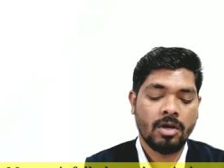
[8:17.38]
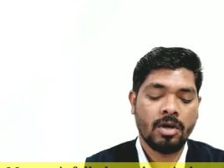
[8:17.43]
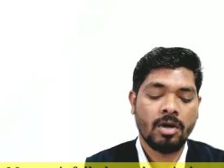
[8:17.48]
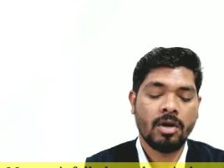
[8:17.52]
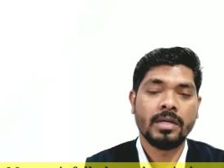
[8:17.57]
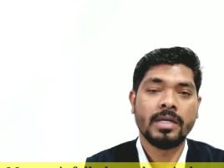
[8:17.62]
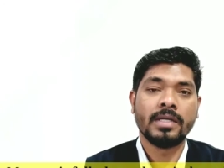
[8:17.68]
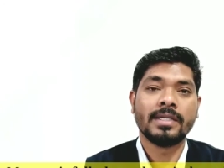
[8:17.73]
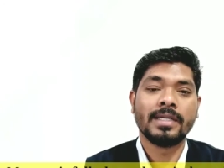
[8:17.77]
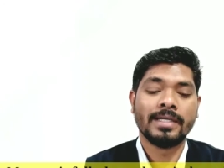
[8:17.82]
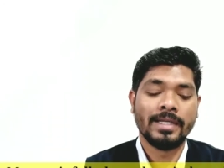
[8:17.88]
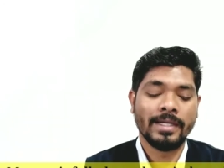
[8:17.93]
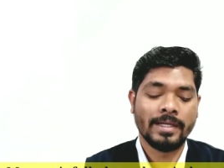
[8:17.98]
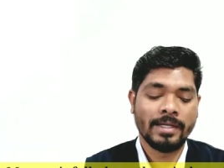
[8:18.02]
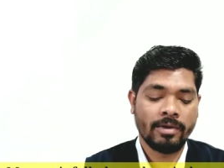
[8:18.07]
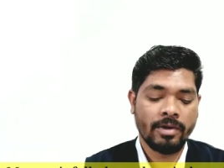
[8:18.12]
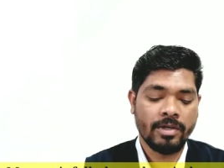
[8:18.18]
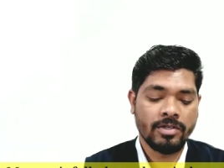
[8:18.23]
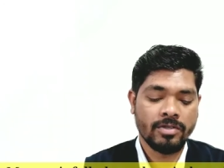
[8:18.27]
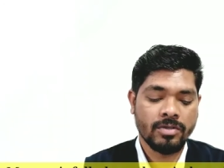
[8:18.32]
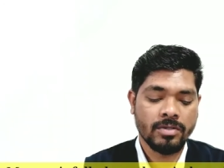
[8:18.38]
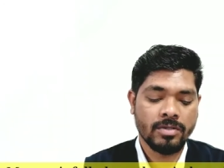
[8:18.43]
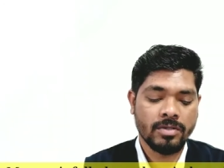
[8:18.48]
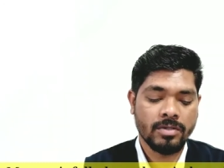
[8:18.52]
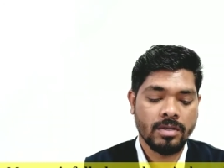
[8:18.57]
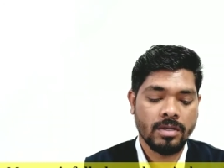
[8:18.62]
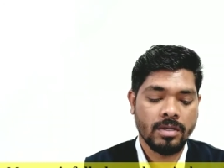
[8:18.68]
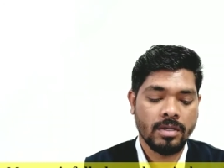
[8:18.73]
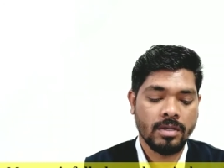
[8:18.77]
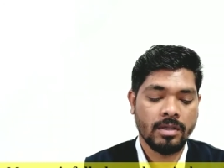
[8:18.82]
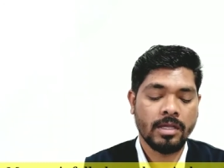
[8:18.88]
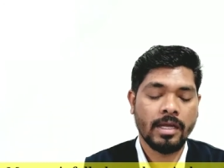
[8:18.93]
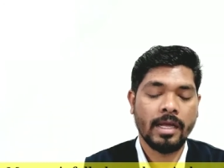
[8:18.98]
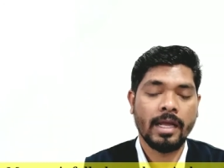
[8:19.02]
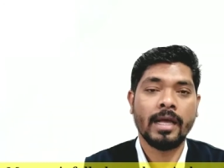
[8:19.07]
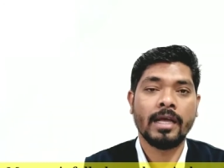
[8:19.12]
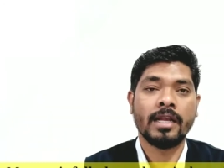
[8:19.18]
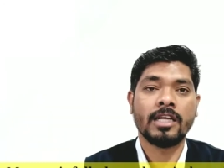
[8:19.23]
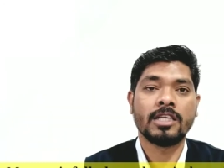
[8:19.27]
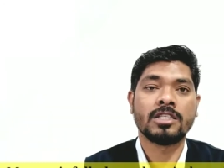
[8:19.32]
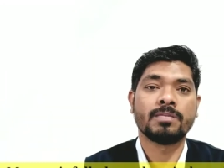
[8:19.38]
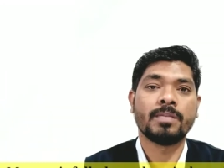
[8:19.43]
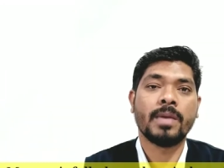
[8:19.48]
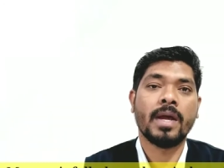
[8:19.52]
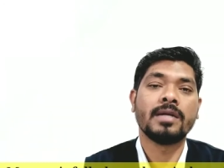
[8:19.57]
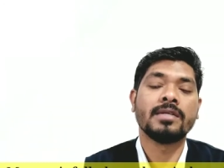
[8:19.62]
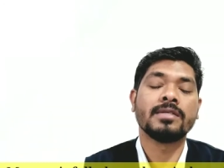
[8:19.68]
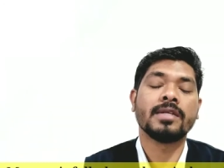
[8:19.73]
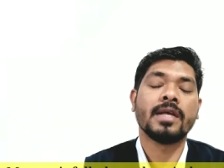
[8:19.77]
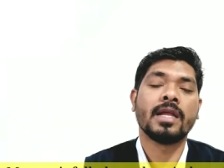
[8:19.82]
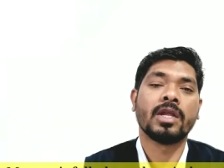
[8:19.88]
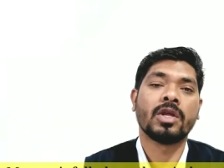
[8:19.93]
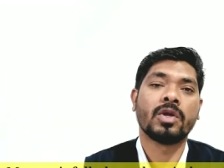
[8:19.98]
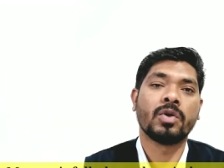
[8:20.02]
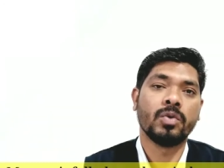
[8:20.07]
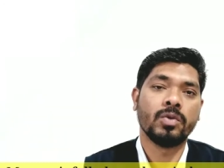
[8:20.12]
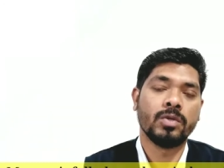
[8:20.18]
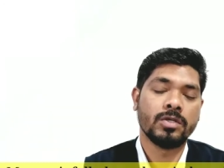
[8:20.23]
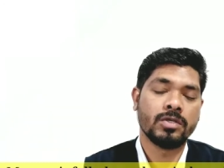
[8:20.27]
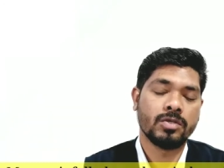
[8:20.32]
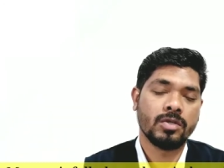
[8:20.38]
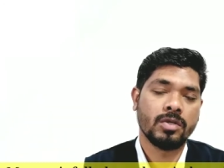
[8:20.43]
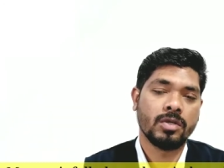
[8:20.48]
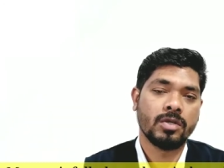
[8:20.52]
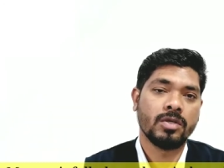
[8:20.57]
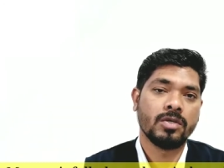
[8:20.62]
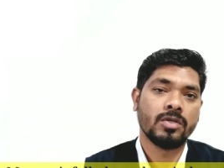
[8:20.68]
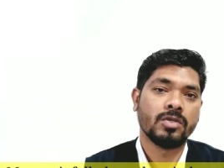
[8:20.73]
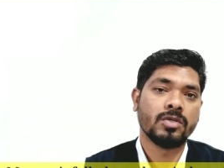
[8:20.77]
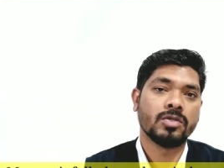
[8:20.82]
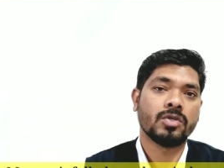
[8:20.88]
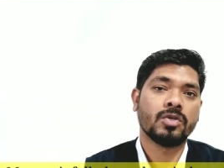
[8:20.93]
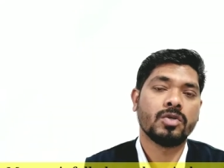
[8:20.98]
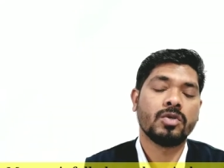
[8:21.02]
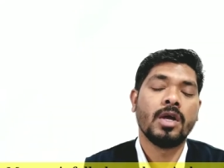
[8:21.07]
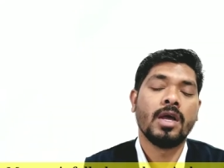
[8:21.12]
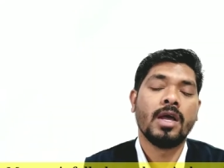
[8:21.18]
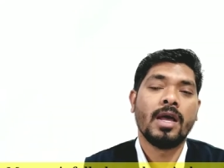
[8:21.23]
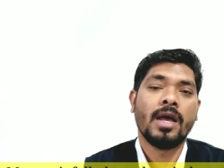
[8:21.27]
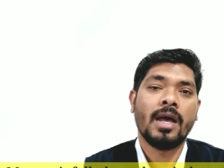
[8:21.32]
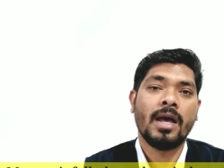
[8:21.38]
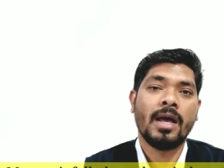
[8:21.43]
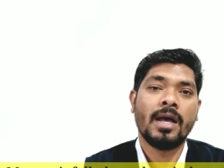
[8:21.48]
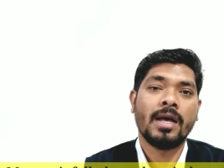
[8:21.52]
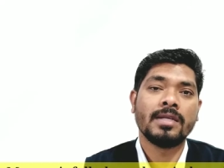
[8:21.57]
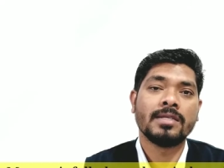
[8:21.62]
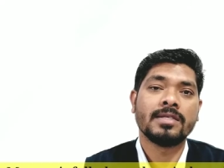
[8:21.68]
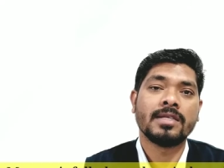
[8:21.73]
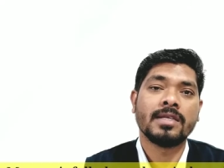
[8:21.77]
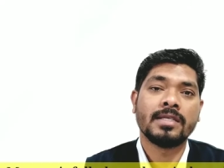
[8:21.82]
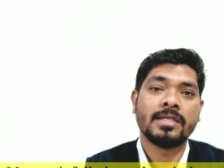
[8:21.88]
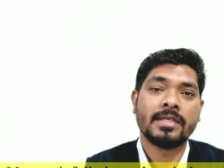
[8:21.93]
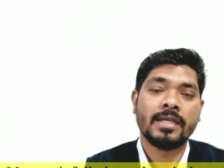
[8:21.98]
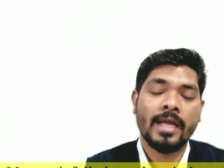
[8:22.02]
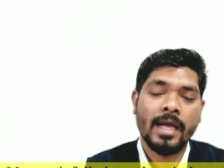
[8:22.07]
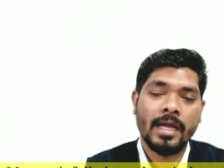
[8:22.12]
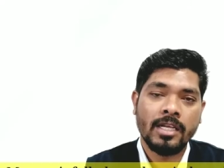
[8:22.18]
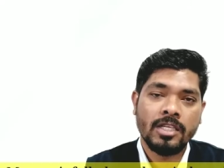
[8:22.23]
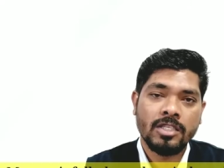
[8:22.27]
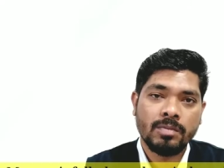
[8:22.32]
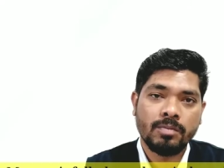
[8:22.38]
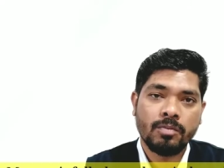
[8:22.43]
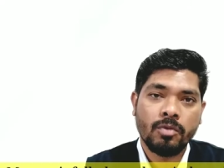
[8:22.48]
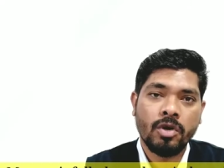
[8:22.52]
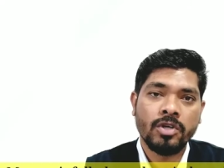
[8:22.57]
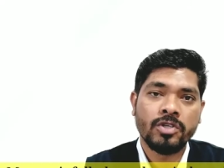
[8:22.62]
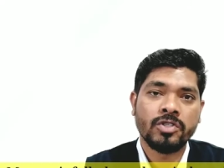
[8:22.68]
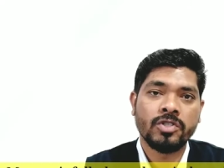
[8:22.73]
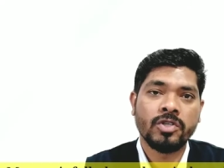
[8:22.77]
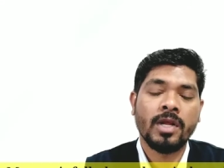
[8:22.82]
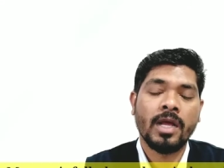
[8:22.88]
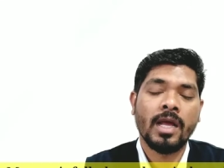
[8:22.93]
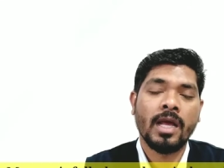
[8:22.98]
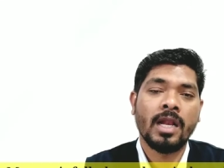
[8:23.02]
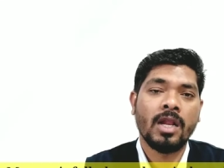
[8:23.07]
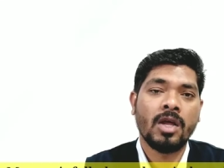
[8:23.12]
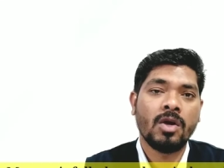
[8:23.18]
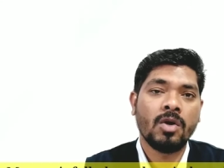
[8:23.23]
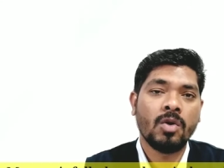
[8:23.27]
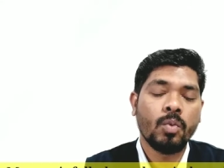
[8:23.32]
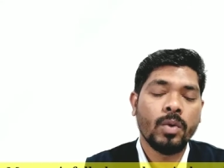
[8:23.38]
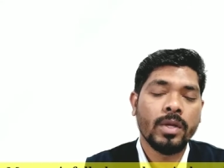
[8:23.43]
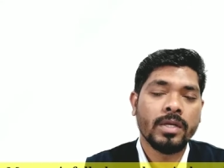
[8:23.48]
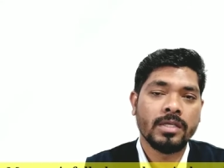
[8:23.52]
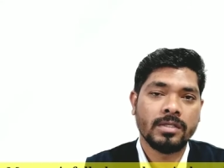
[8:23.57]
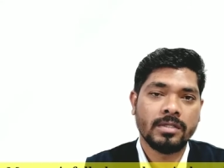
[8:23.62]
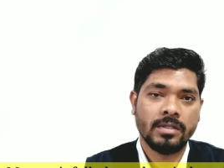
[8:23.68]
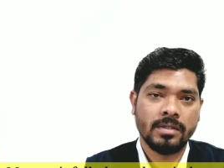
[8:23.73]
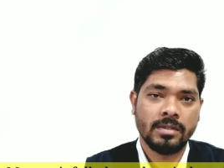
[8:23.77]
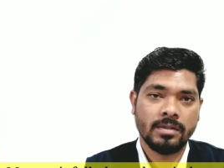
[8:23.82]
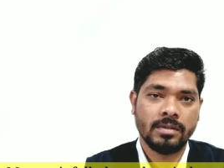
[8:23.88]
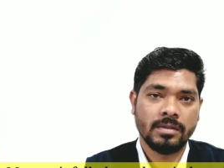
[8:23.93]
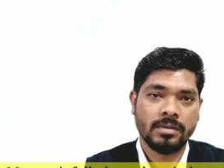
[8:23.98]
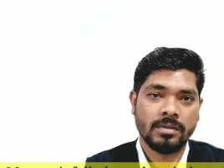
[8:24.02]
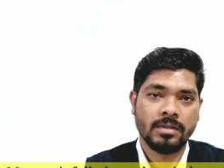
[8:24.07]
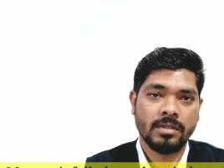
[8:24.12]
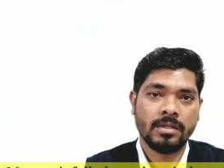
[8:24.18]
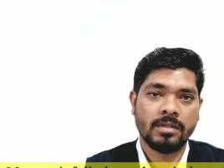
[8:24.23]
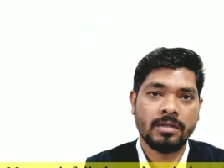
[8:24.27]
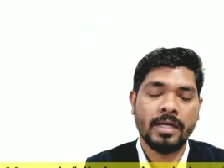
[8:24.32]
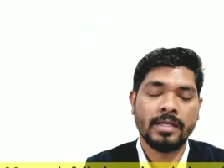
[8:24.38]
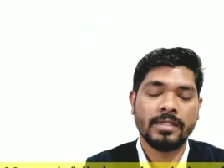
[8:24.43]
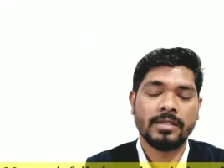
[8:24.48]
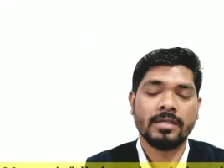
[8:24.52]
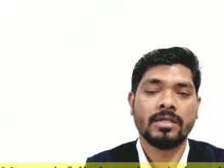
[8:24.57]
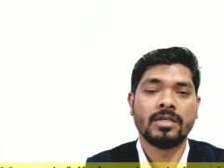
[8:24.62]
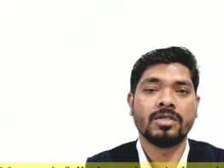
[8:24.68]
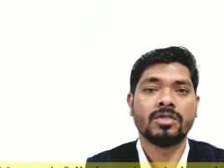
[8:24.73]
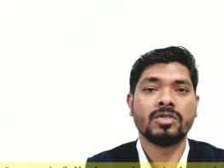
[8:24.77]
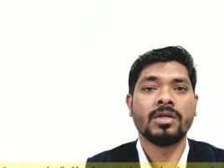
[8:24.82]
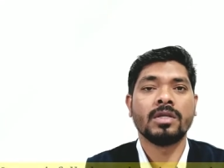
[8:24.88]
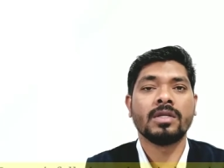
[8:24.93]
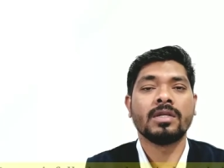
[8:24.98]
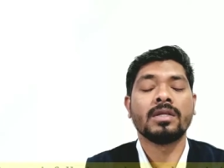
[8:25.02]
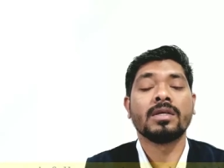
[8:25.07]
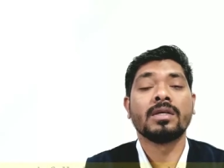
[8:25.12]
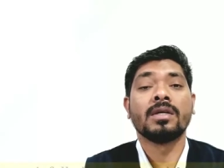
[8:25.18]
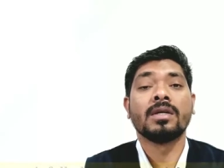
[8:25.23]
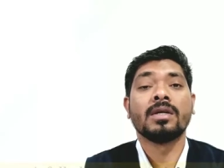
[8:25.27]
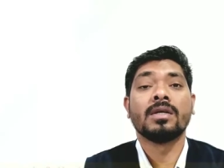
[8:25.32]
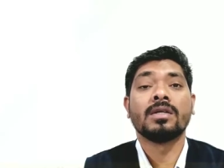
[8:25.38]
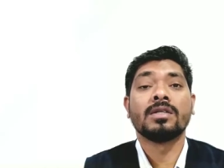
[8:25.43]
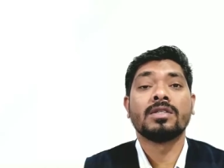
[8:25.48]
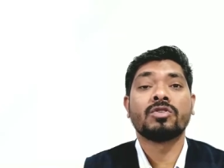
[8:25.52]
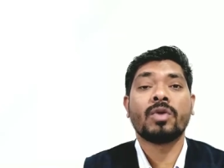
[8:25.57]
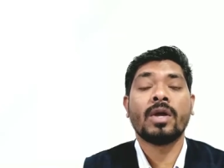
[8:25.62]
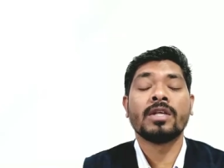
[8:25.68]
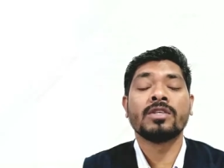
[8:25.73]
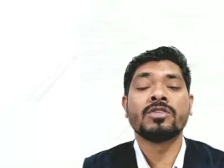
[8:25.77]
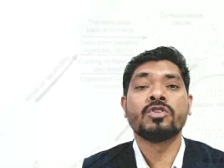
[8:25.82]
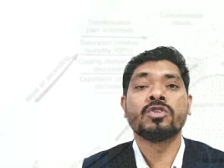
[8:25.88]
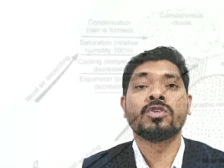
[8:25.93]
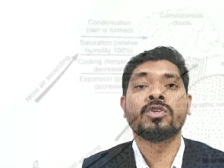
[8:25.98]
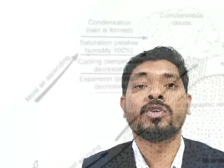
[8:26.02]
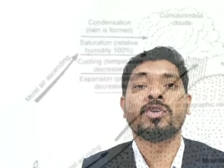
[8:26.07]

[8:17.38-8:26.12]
on it decreases, the air expands and cools. So, as it carries moisture along with it, right. So, it tries to